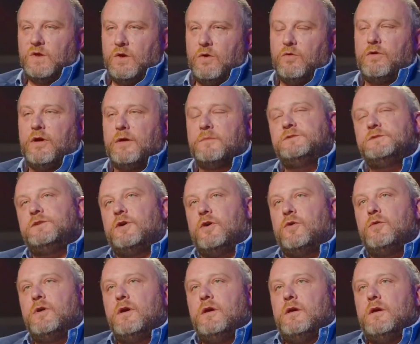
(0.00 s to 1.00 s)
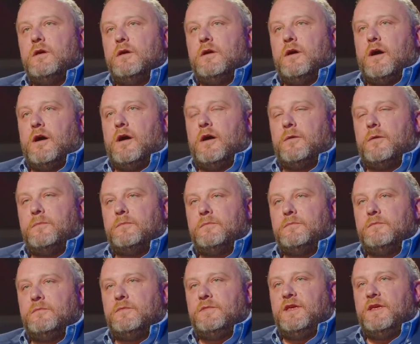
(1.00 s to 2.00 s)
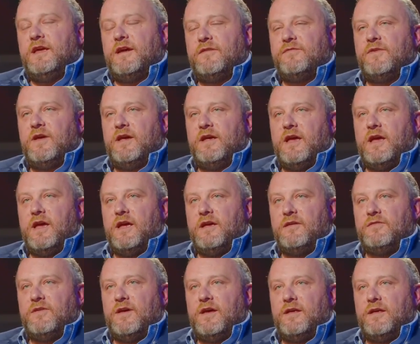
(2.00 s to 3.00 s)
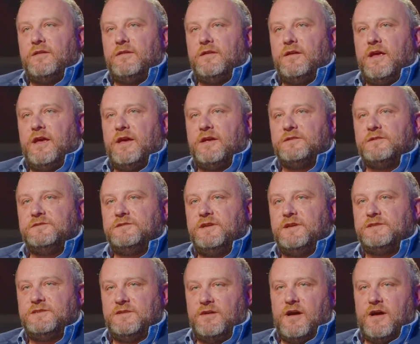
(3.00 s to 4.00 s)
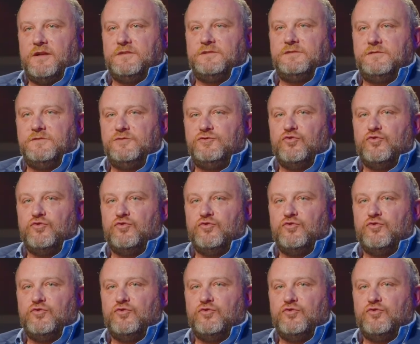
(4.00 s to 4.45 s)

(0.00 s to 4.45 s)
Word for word: Okay, so um, the FAA then has has not